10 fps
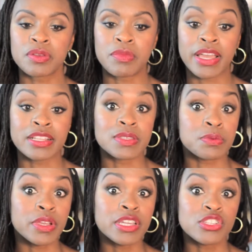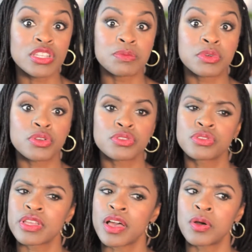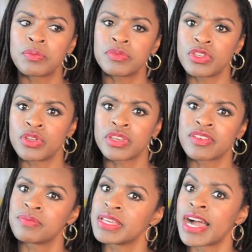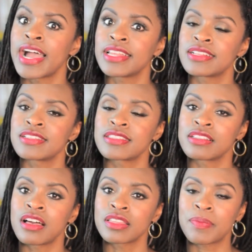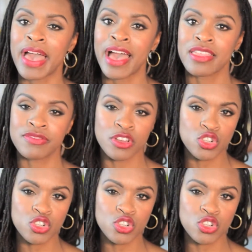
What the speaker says: my inspiration, but also to help, give me guidance along the path of